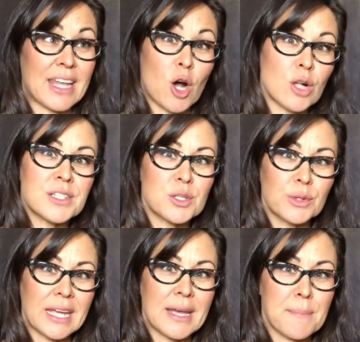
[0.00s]
and also
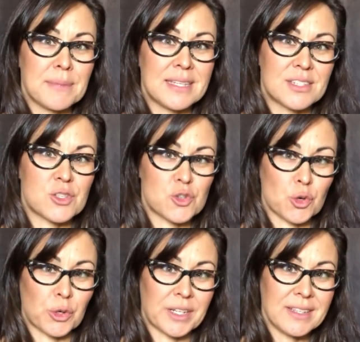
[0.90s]
can't be
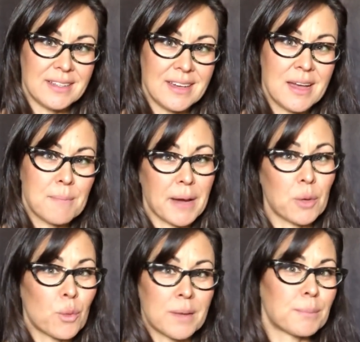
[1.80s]
destroyed
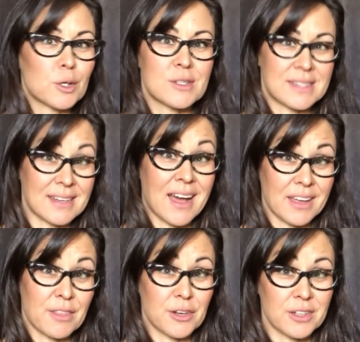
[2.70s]
by one person
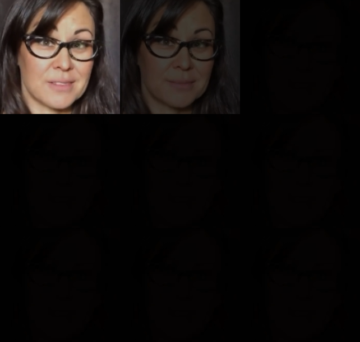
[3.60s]
either.